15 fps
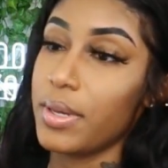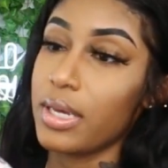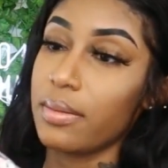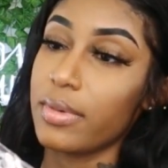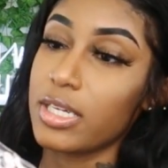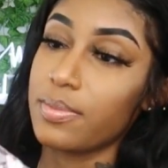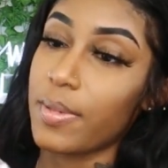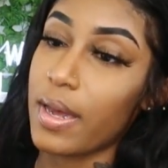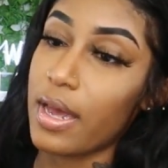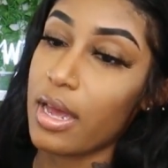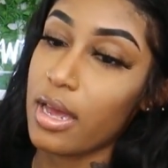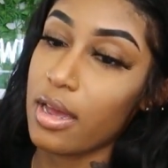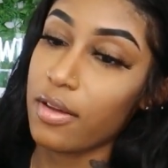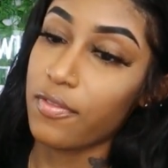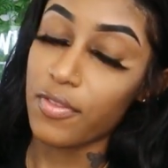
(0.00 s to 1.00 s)
pink mesh
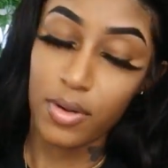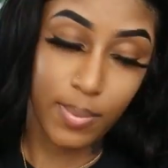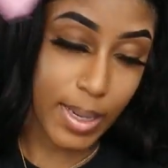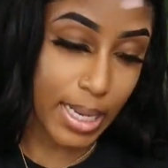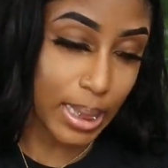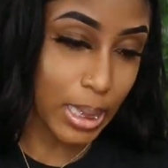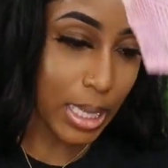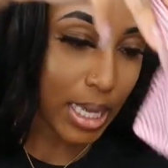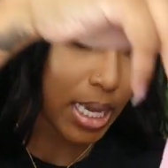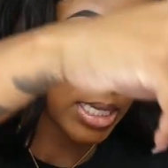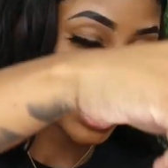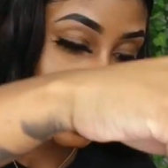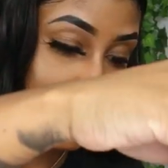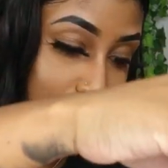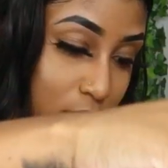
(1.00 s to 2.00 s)
bag for my
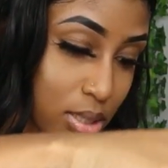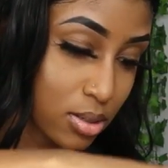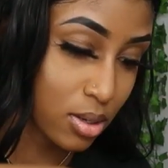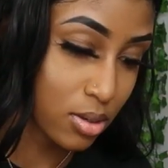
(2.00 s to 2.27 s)
lashes.